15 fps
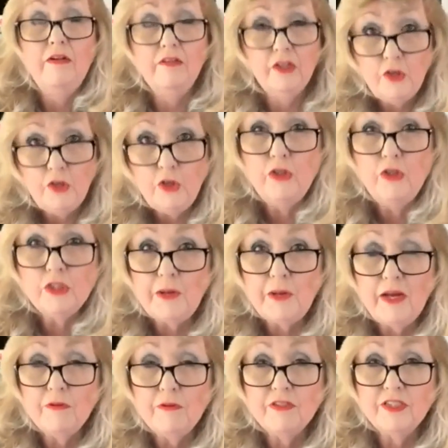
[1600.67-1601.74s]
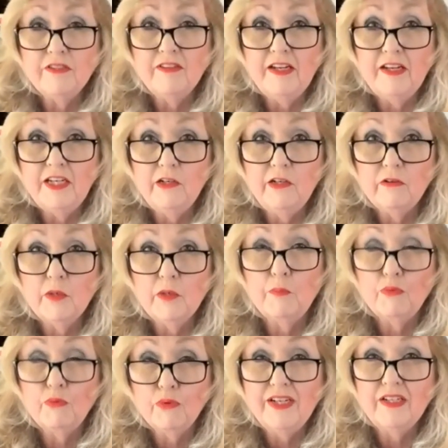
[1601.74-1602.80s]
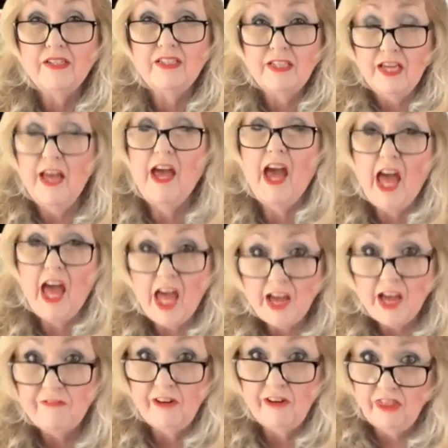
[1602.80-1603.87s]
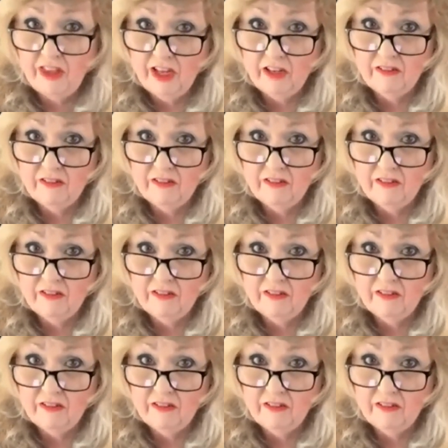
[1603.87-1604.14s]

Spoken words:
the newspapers of that era printed everything,